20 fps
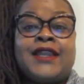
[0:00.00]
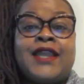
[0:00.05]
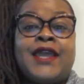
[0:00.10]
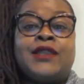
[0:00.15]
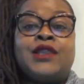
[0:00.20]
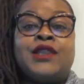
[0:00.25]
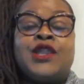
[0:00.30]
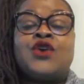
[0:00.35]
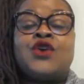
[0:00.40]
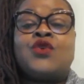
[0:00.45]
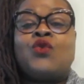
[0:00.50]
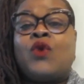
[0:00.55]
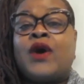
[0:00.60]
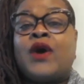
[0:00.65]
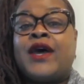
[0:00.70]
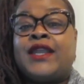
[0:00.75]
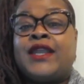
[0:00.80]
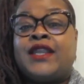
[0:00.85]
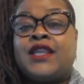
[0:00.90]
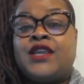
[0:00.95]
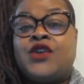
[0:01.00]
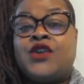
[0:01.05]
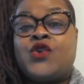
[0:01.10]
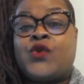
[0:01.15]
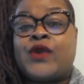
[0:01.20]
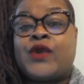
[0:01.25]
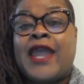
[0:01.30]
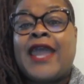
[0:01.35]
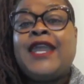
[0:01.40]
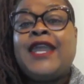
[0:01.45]
And look what he
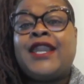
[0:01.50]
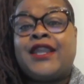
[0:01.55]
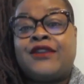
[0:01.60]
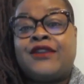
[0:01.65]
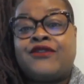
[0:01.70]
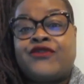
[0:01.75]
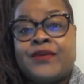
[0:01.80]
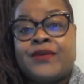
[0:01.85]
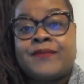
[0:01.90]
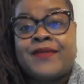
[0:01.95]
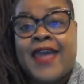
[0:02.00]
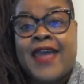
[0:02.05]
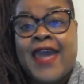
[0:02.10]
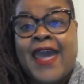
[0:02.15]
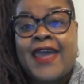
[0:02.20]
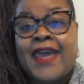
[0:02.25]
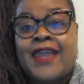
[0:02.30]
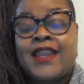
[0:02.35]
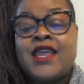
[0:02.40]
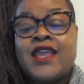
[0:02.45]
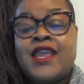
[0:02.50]
created from that.